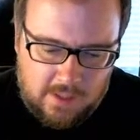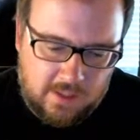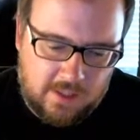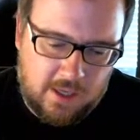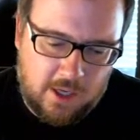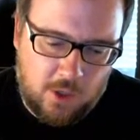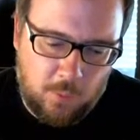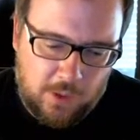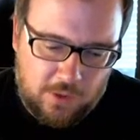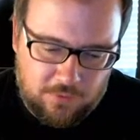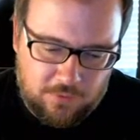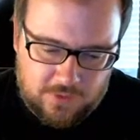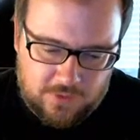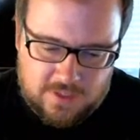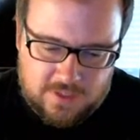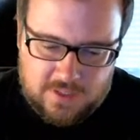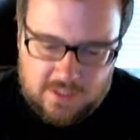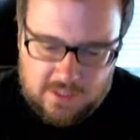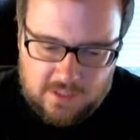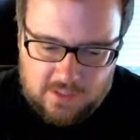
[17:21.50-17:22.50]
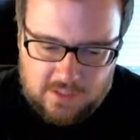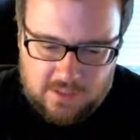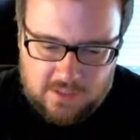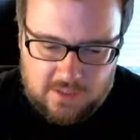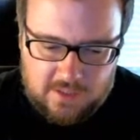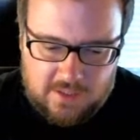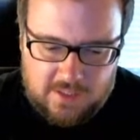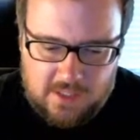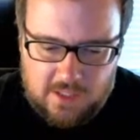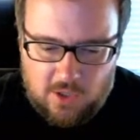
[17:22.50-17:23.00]
Gotta wait for this to end.
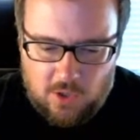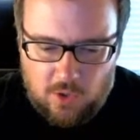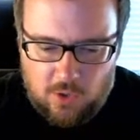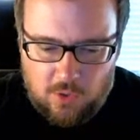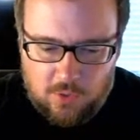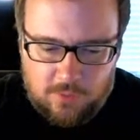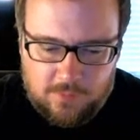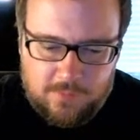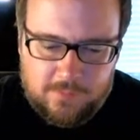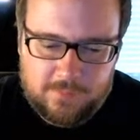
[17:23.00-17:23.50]
Kiko.